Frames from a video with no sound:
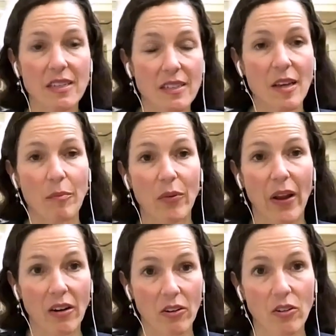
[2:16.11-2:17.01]

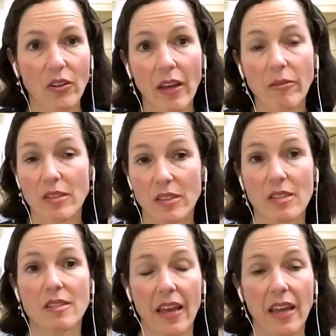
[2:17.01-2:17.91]
separate early and were
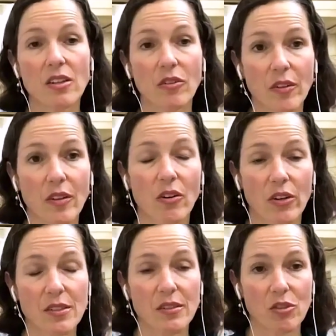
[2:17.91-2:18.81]
sustained over the
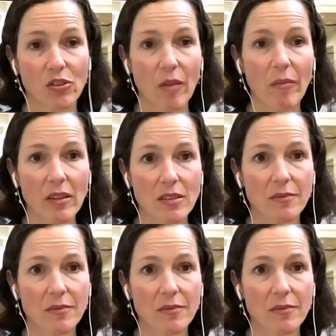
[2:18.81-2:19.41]
course of treatment.